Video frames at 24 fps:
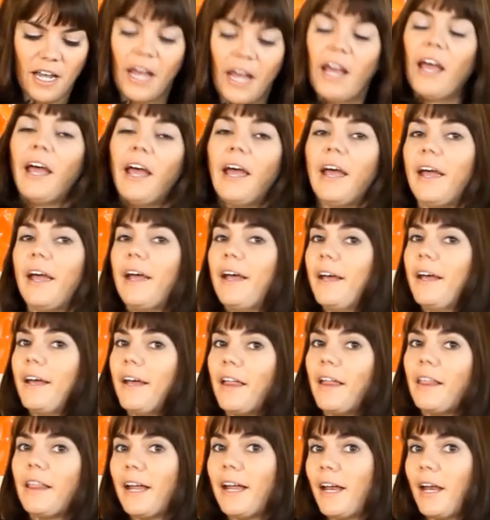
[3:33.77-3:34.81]

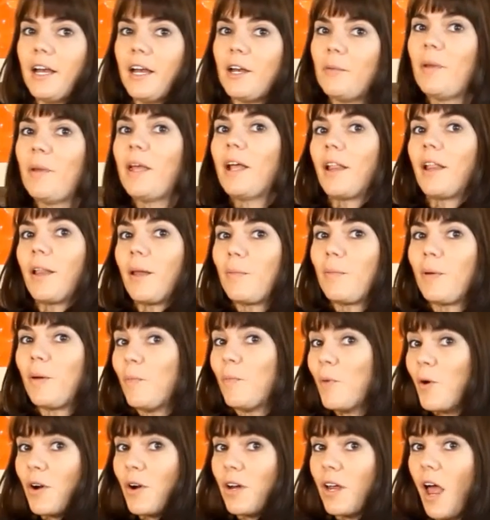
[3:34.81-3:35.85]
and they need to be a little bit
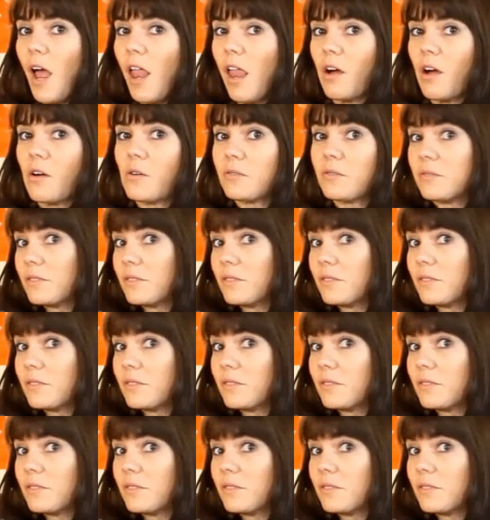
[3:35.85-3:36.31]
more yellow.